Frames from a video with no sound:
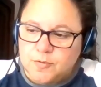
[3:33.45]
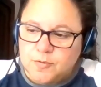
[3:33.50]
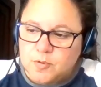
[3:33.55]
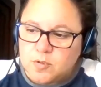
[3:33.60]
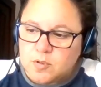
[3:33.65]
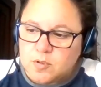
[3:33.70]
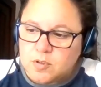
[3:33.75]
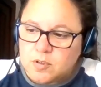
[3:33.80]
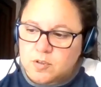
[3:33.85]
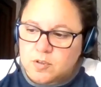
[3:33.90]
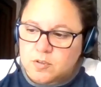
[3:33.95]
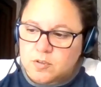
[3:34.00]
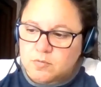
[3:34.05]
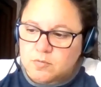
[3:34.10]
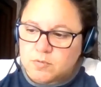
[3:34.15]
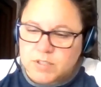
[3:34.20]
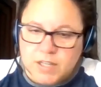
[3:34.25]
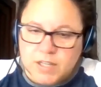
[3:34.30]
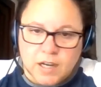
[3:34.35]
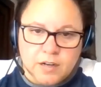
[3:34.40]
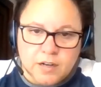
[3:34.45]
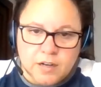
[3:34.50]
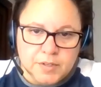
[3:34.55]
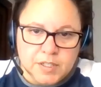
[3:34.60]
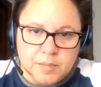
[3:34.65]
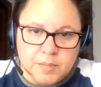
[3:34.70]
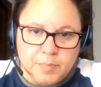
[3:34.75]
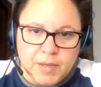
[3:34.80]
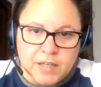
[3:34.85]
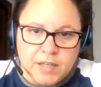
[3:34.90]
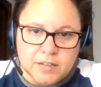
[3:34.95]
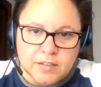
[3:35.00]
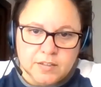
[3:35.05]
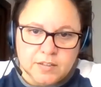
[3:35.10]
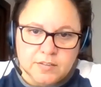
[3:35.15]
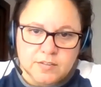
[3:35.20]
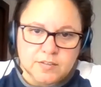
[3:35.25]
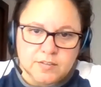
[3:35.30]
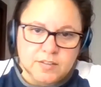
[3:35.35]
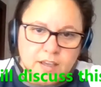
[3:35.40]
for retiree
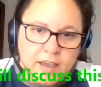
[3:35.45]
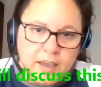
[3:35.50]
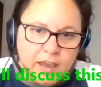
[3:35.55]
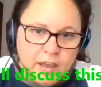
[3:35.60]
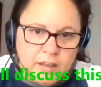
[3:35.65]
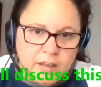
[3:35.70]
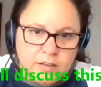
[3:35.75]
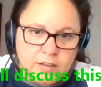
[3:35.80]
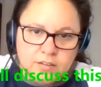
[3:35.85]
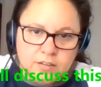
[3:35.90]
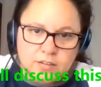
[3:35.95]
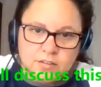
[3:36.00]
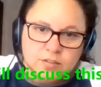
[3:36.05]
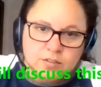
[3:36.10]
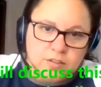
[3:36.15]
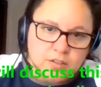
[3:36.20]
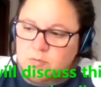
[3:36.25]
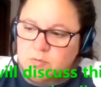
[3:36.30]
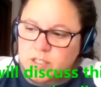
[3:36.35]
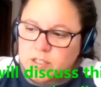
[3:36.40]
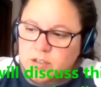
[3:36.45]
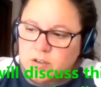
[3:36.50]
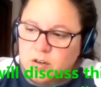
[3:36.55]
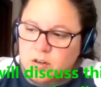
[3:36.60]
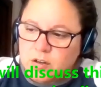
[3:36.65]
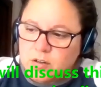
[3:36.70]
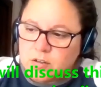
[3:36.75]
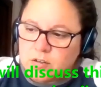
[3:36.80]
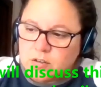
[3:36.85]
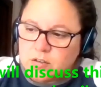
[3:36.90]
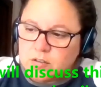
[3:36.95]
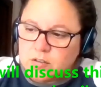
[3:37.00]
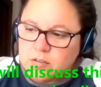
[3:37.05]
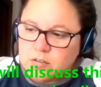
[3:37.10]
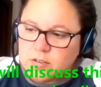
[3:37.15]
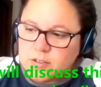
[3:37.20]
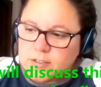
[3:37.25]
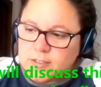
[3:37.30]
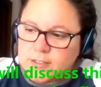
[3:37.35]
dependents to end. We are